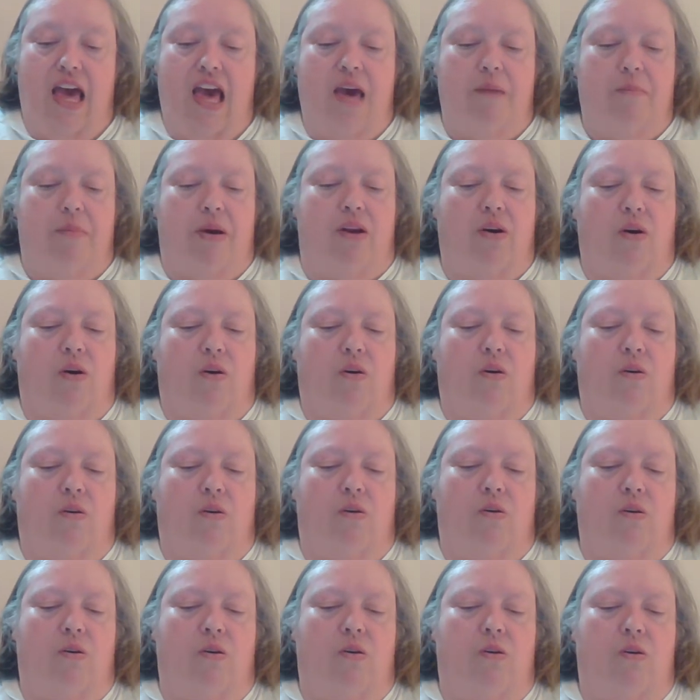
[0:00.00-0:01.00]
But
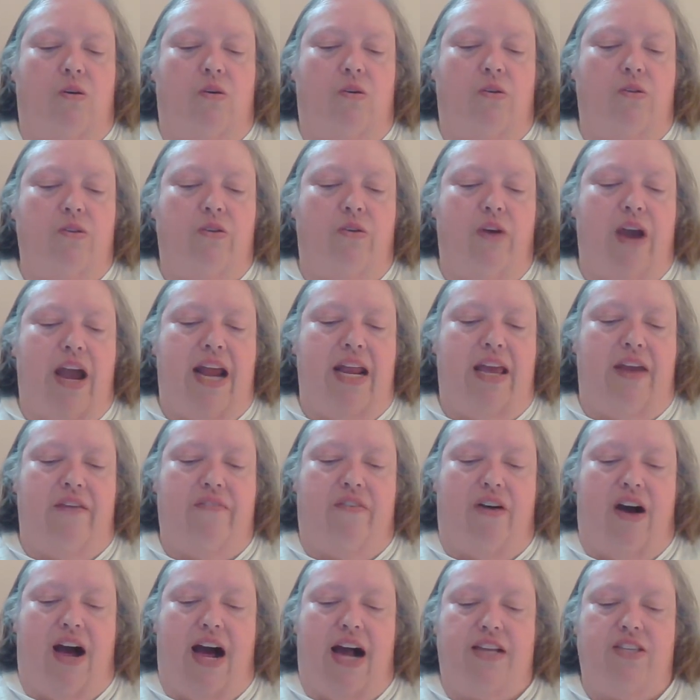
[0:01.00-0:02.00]
old Granny
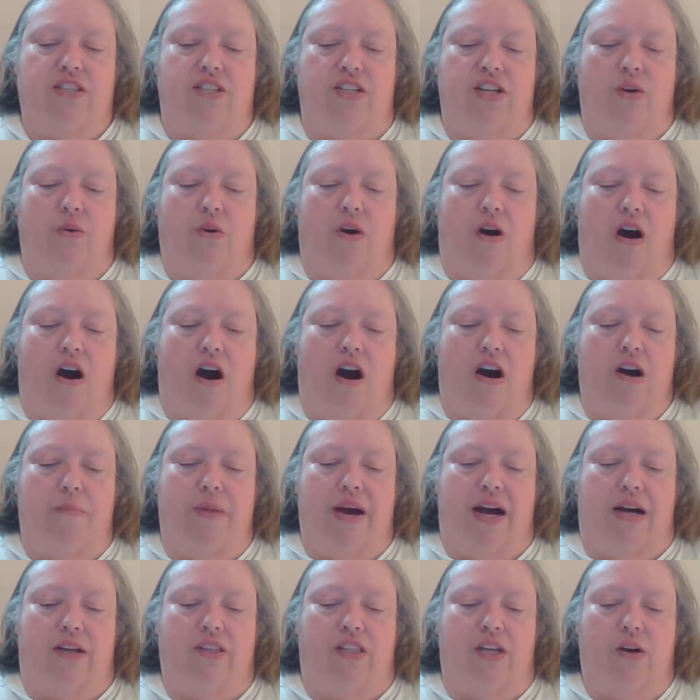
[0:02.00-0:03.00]
Fox knew all
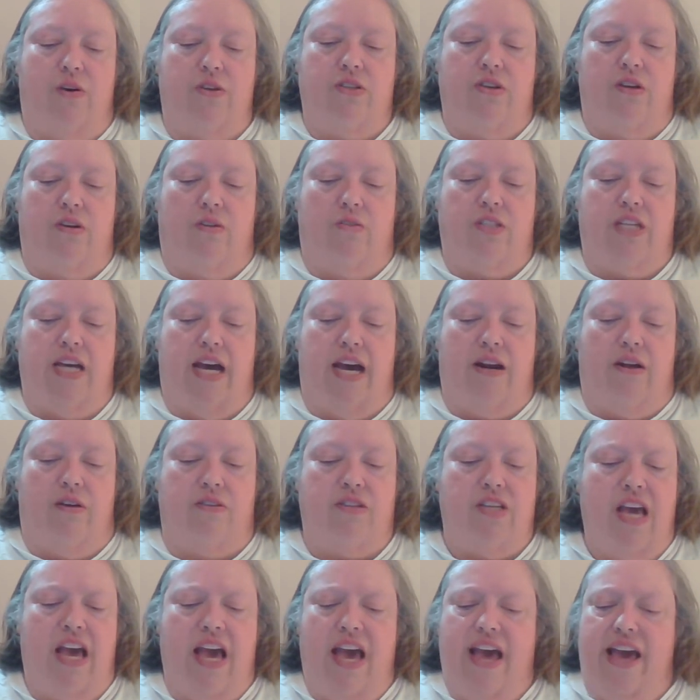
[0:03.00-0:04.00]
about those little
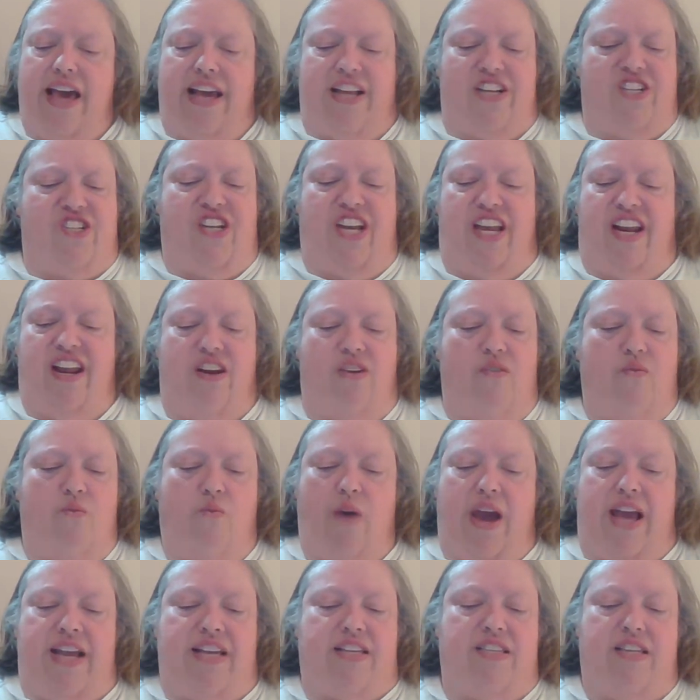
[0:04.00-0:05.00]
tunnels, and she didn't
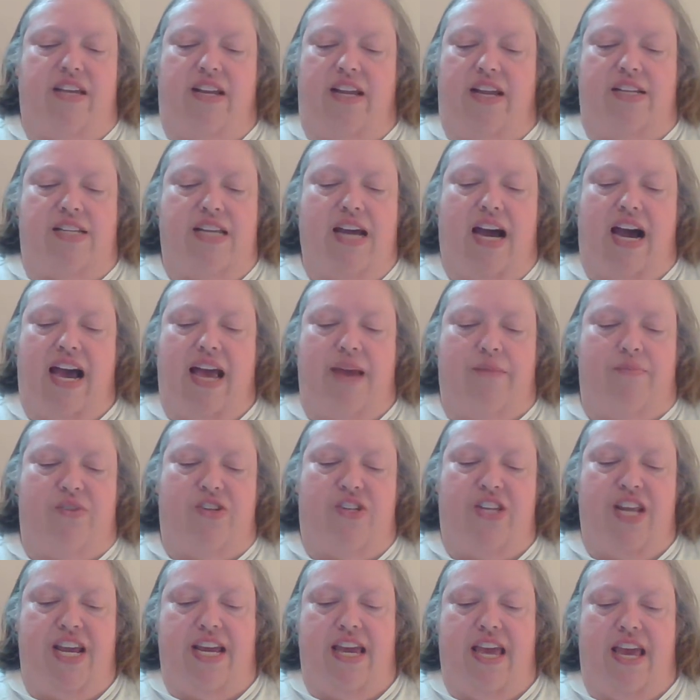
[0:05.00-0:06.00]
waste any time
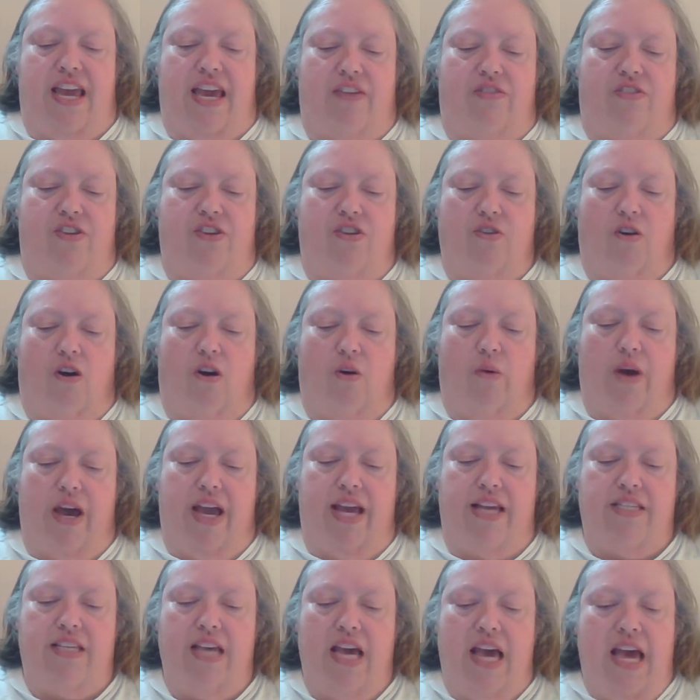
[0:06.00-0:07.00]
digging at the
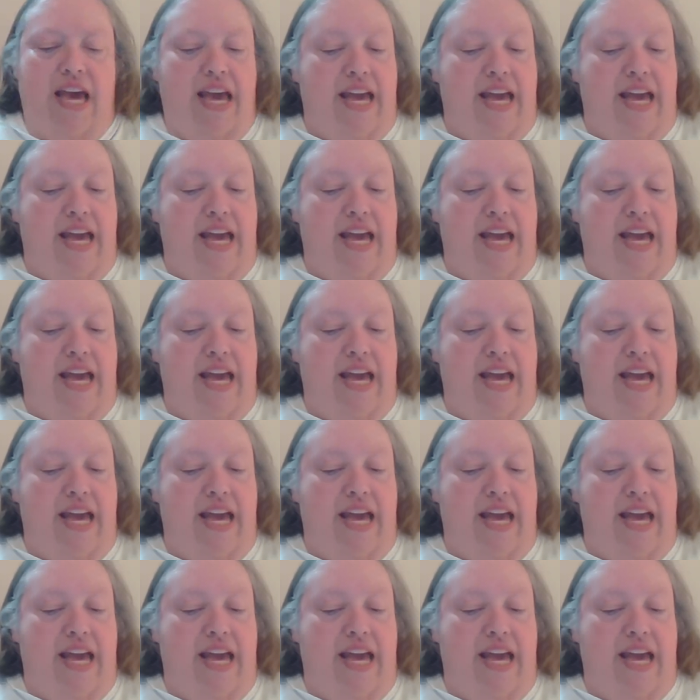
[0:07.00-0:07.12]
doorways.